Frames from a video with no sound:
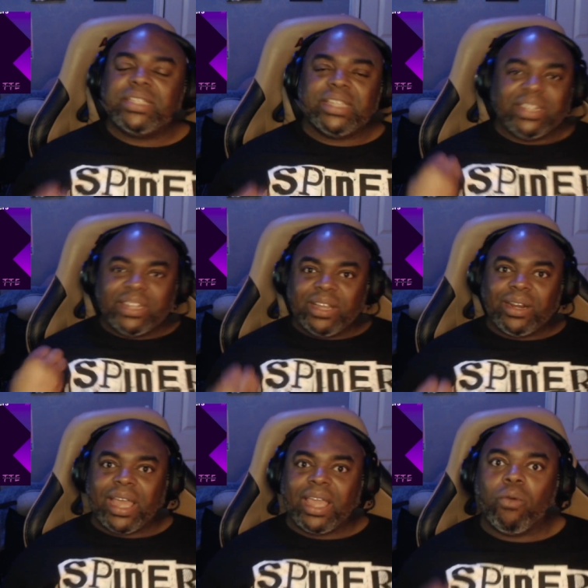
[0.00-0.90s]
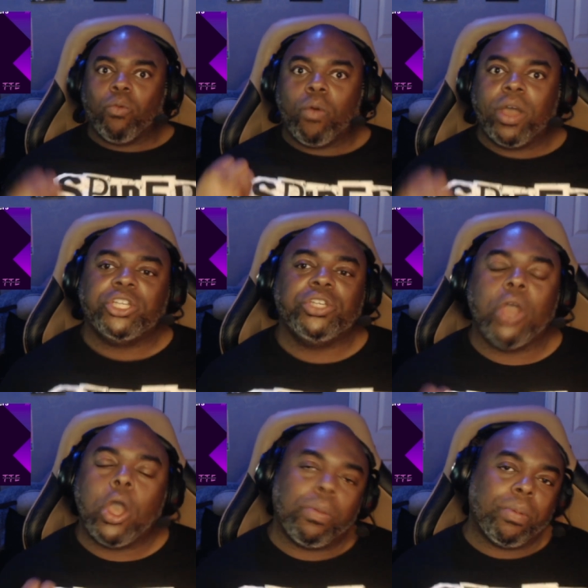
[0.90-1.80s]
it look like once you
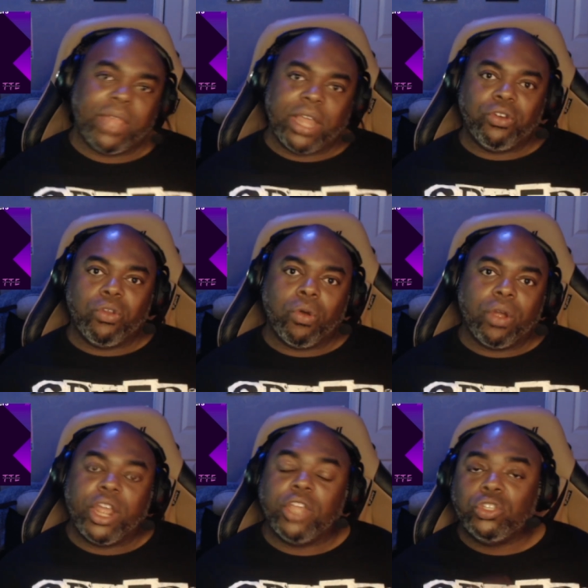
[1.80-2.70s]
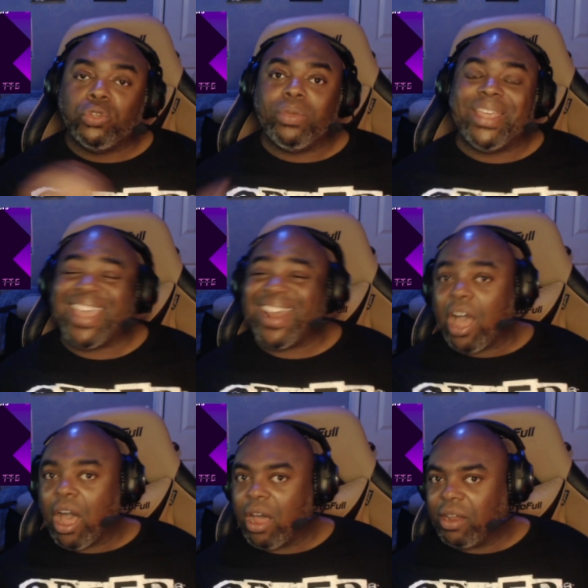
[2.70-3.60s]
open that door to get
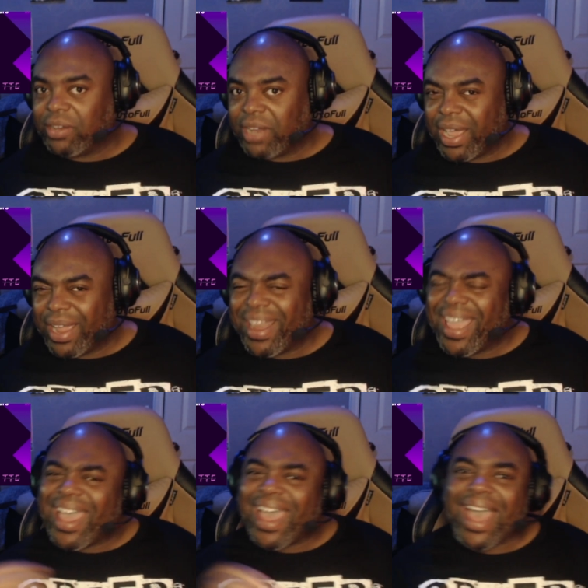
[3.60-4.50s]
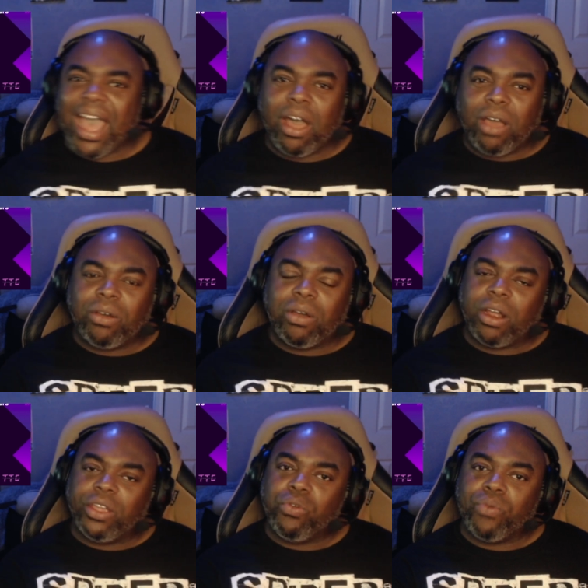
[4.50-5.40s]
online? How are
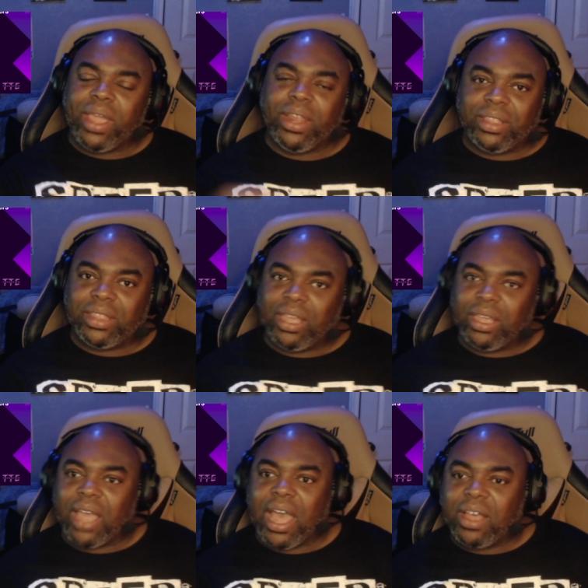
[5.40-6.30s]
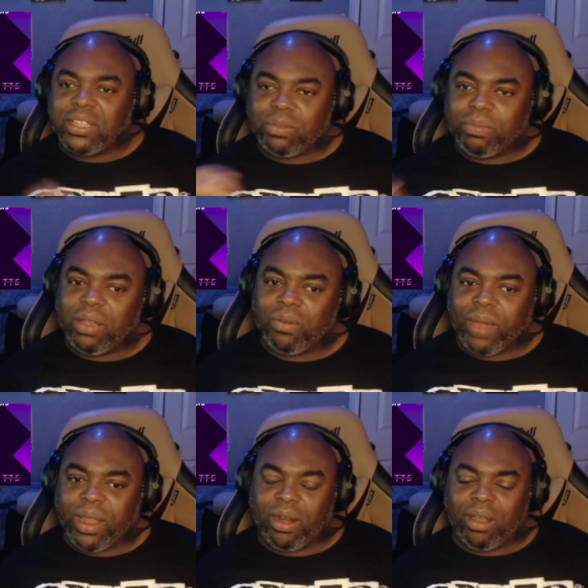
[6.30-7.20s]
you rating things? How is it being
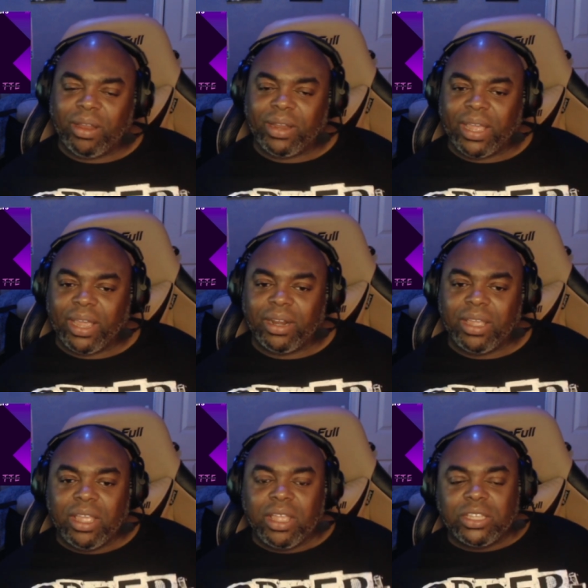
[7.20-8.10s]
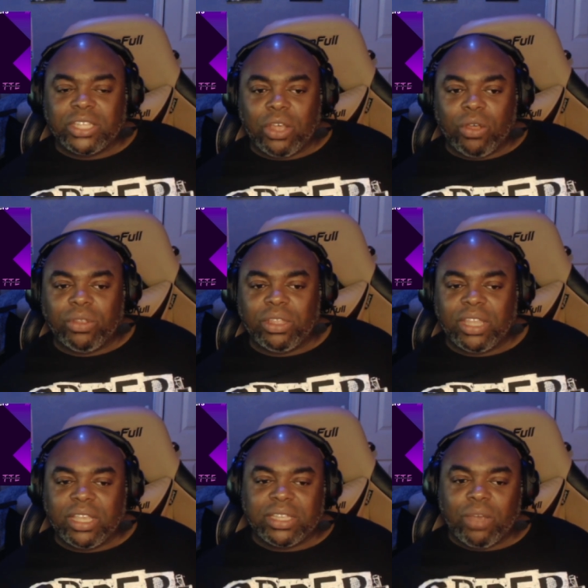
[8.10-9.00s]
rated online? So the
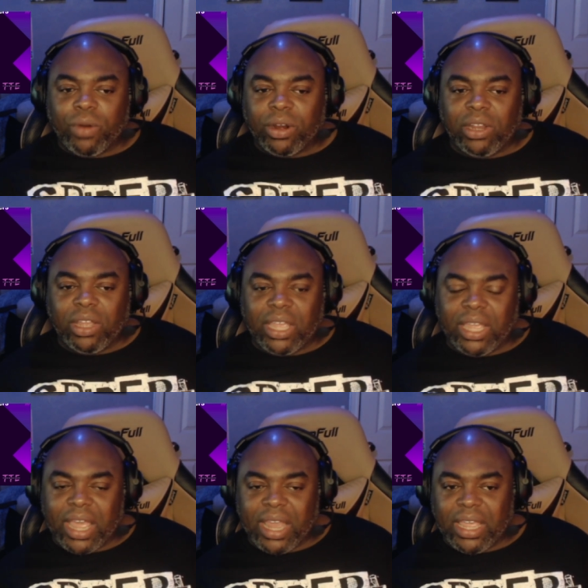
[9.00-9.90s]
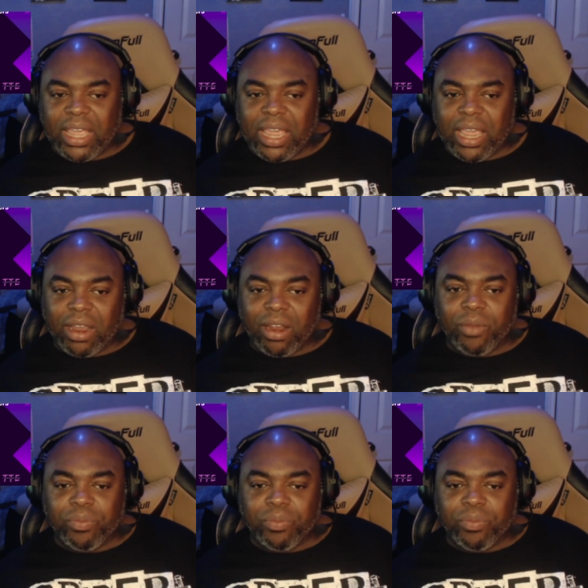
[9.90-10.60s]
things that we're looking at here